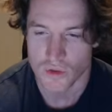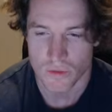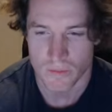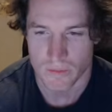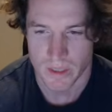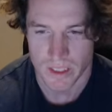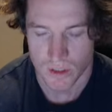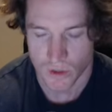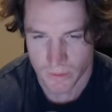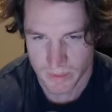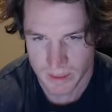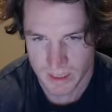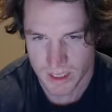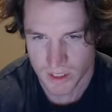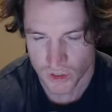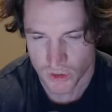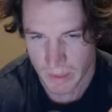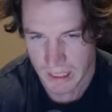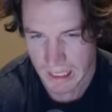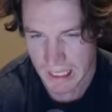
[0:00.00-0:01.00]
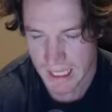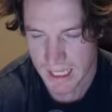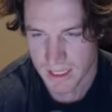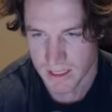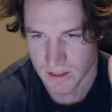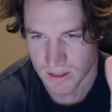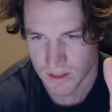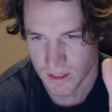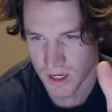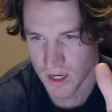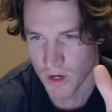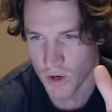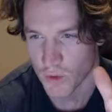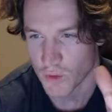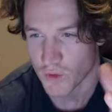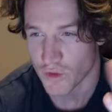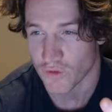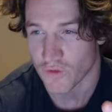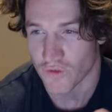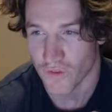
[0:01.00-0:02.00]
be normies. They should be leaders who
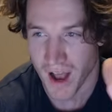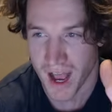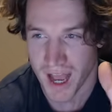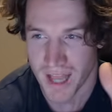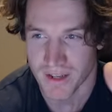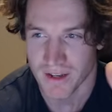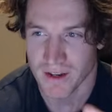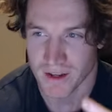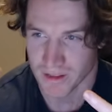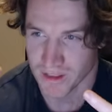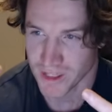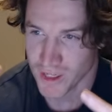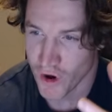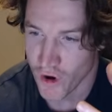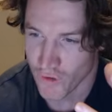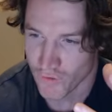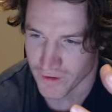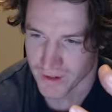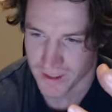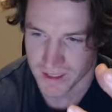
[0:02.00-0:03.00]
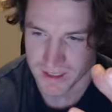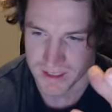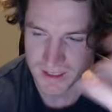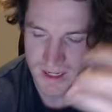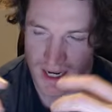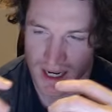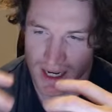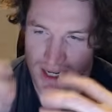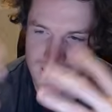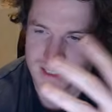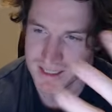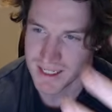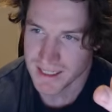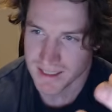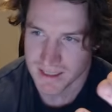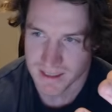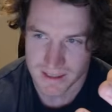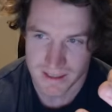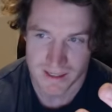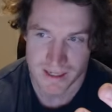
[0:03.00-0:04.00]
define the office.
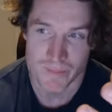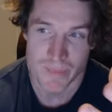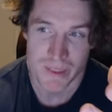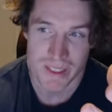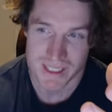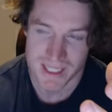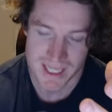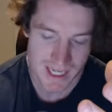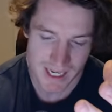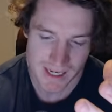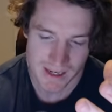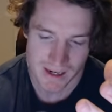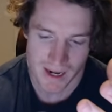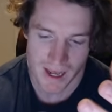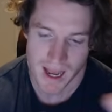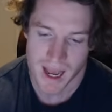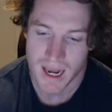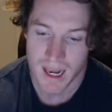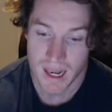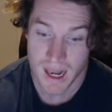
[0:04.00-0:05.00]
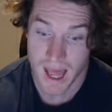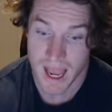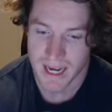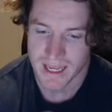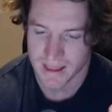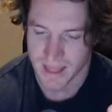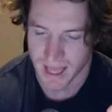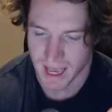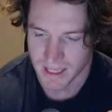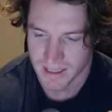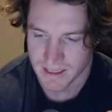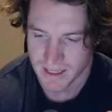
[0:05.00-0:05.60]
Caesars in particular are like that.